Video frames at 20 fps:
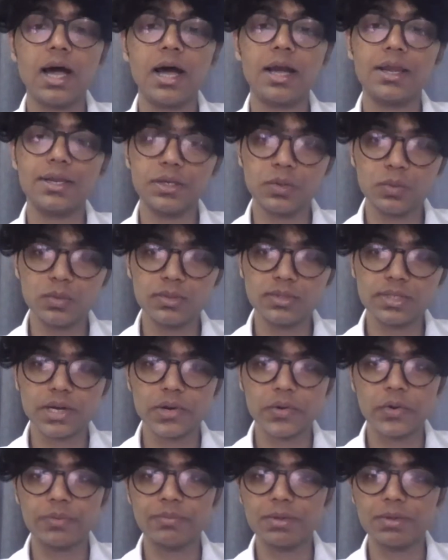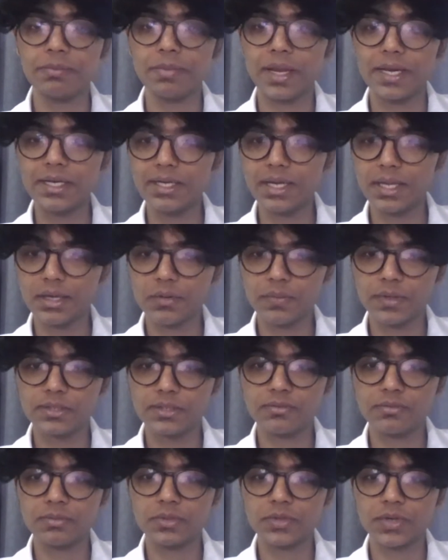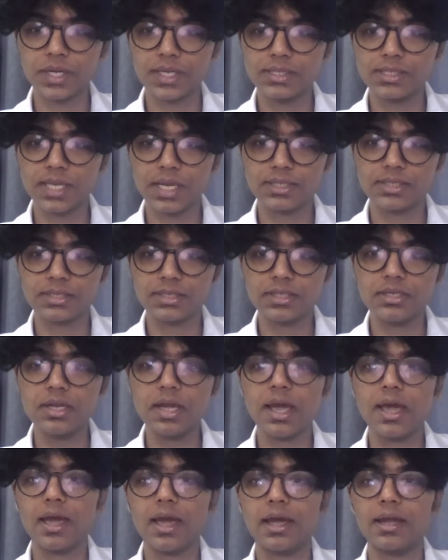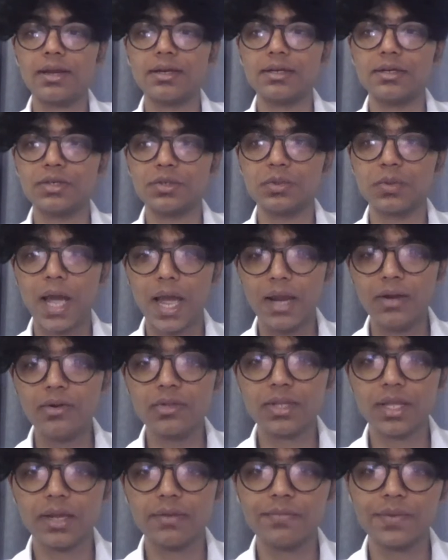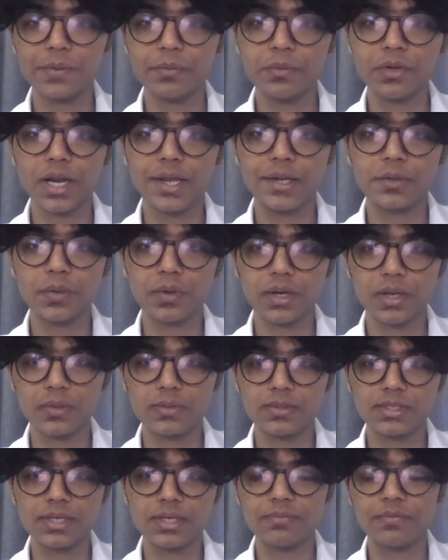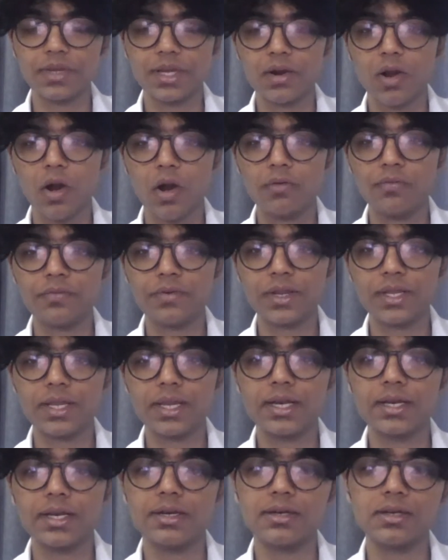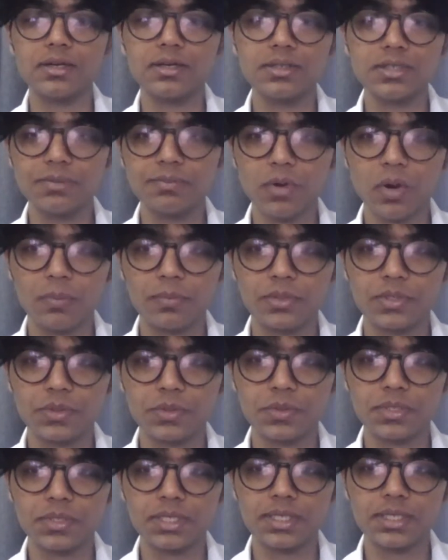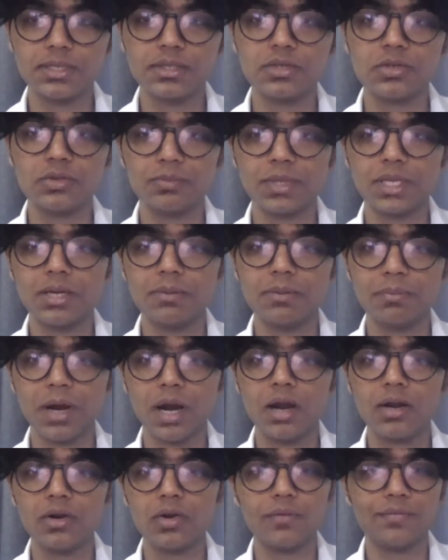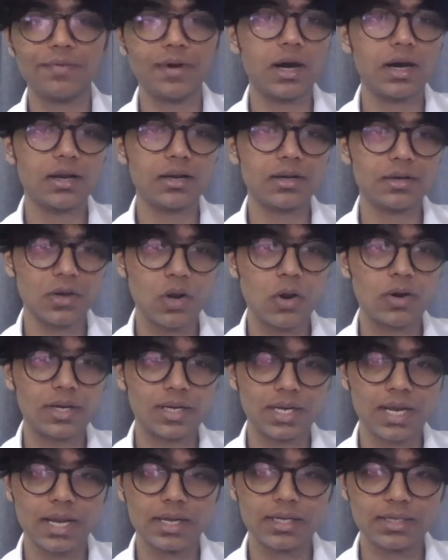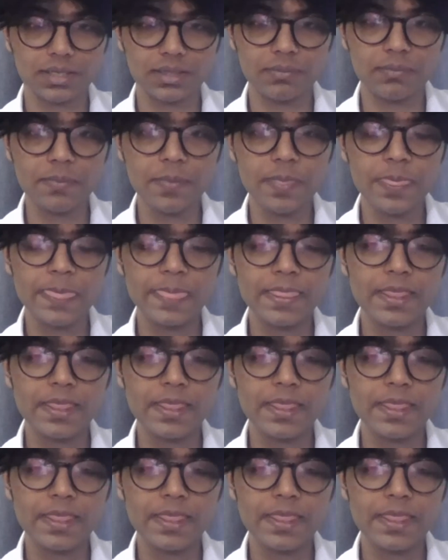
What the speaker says: I know there are going to be many takeaways from today's session, and to add to that, we would like to announce that we are offering an internship opportunity to be a part of our Lawdiktat team.